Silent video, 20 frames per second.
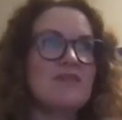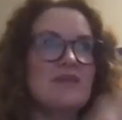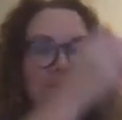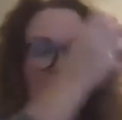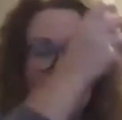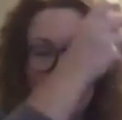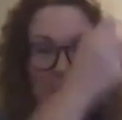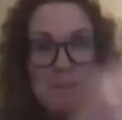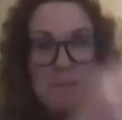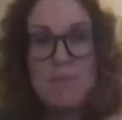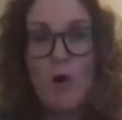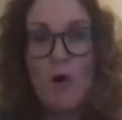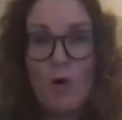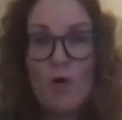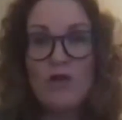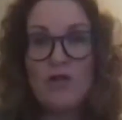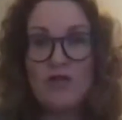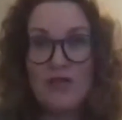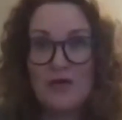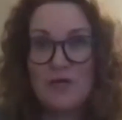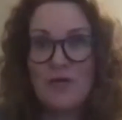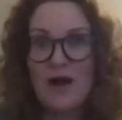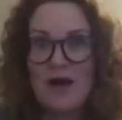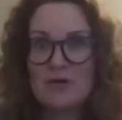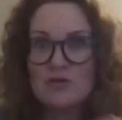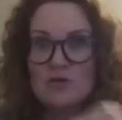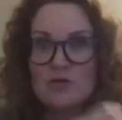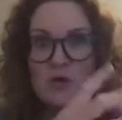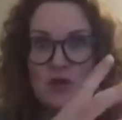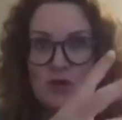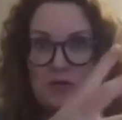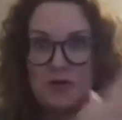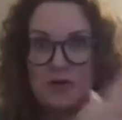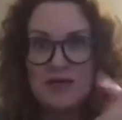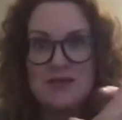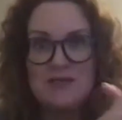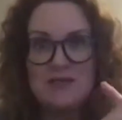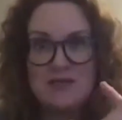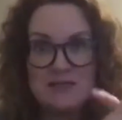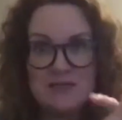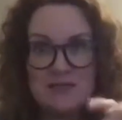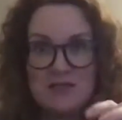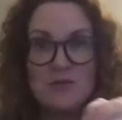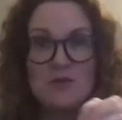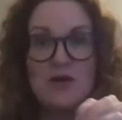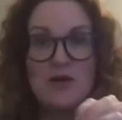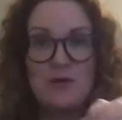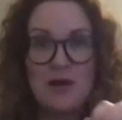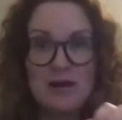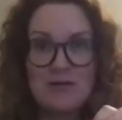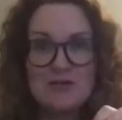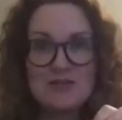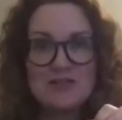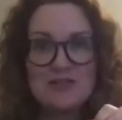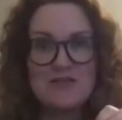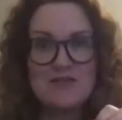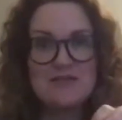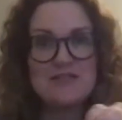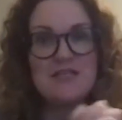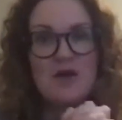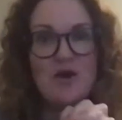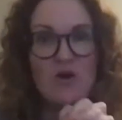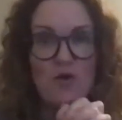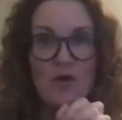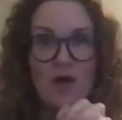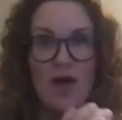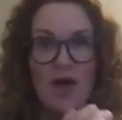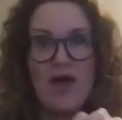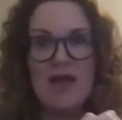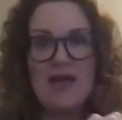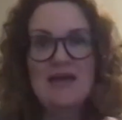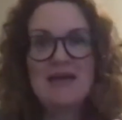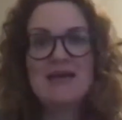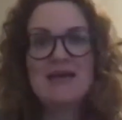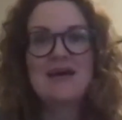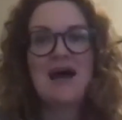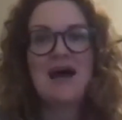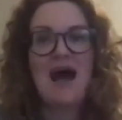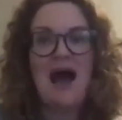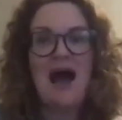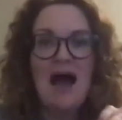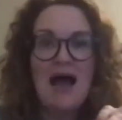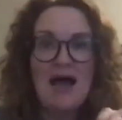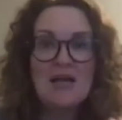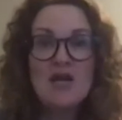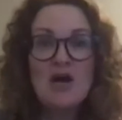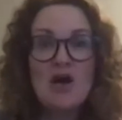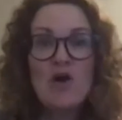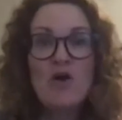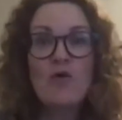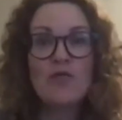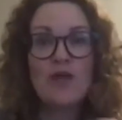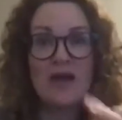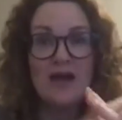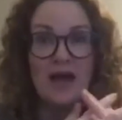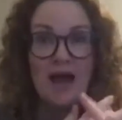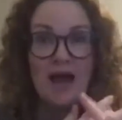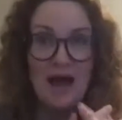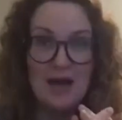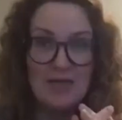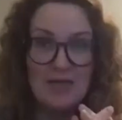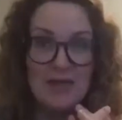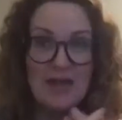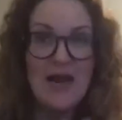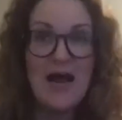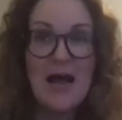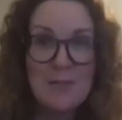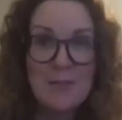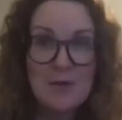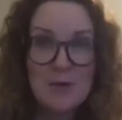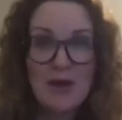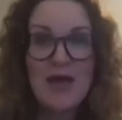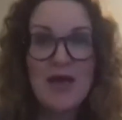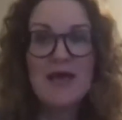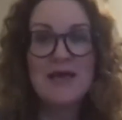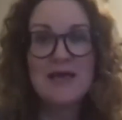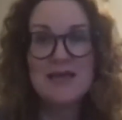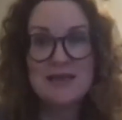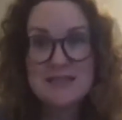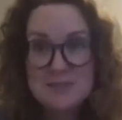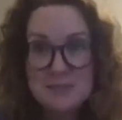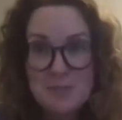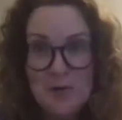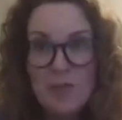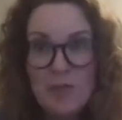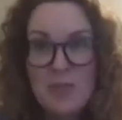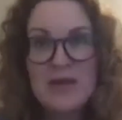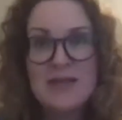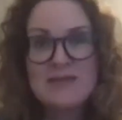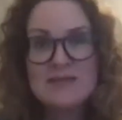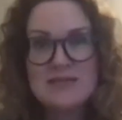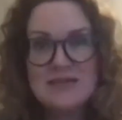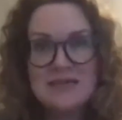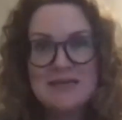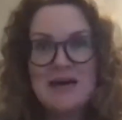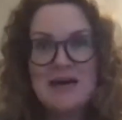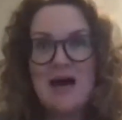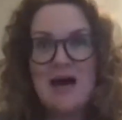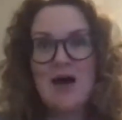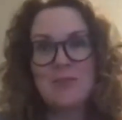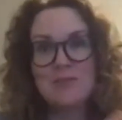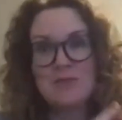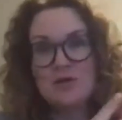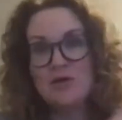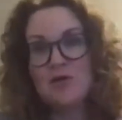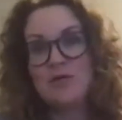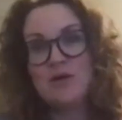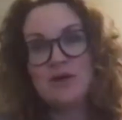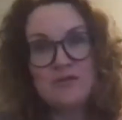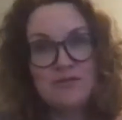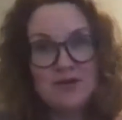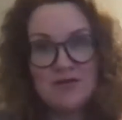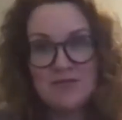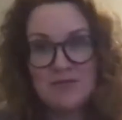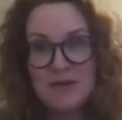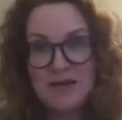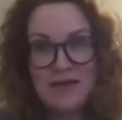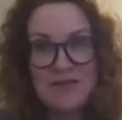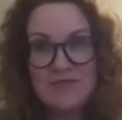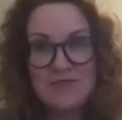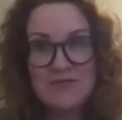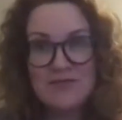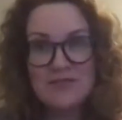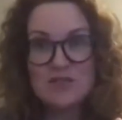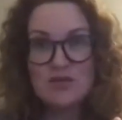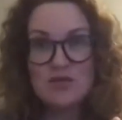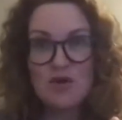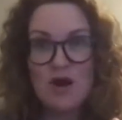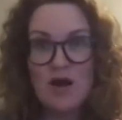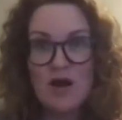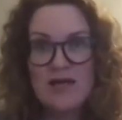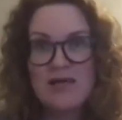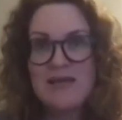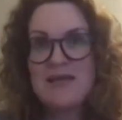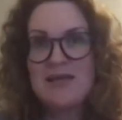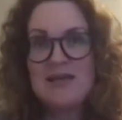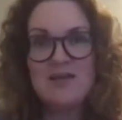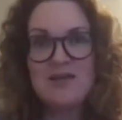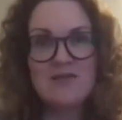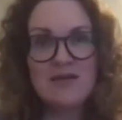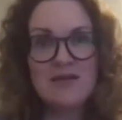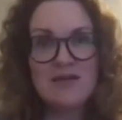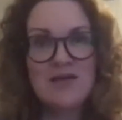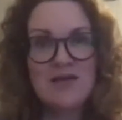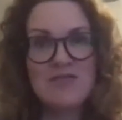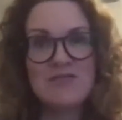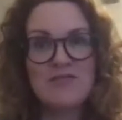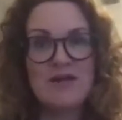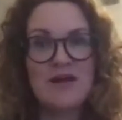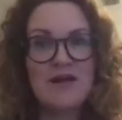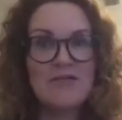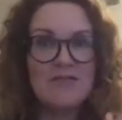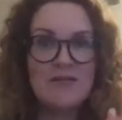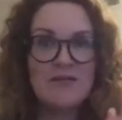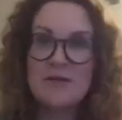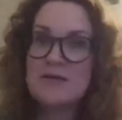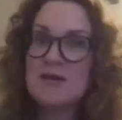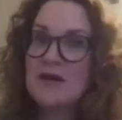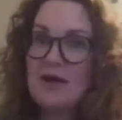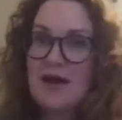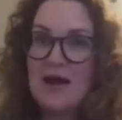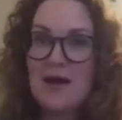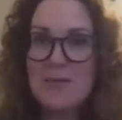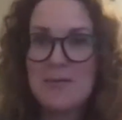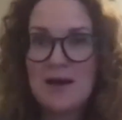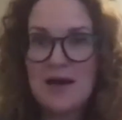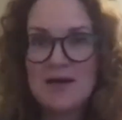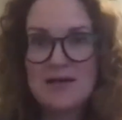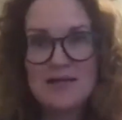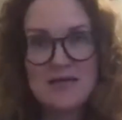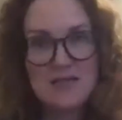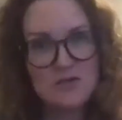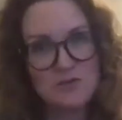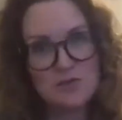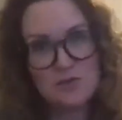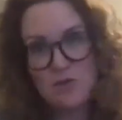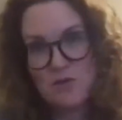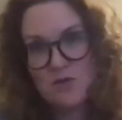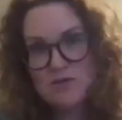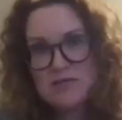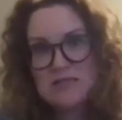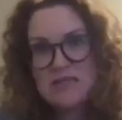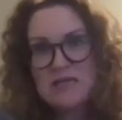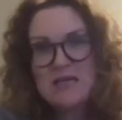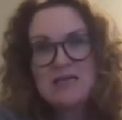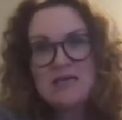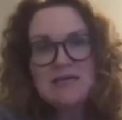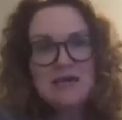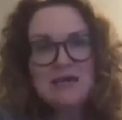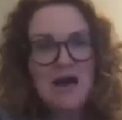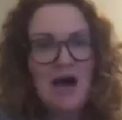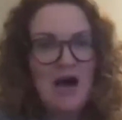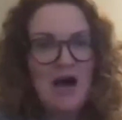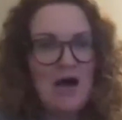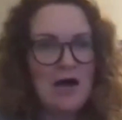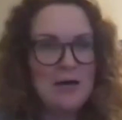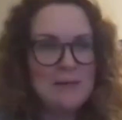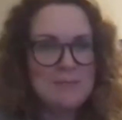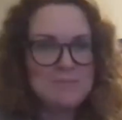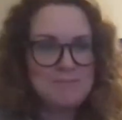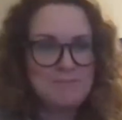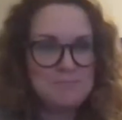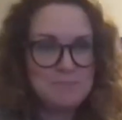like pole in the ground where you can ground yourself and say, okay, I know that I'm okay in this moment. Even if my infant's crying, even if I found out I have bad test results, um,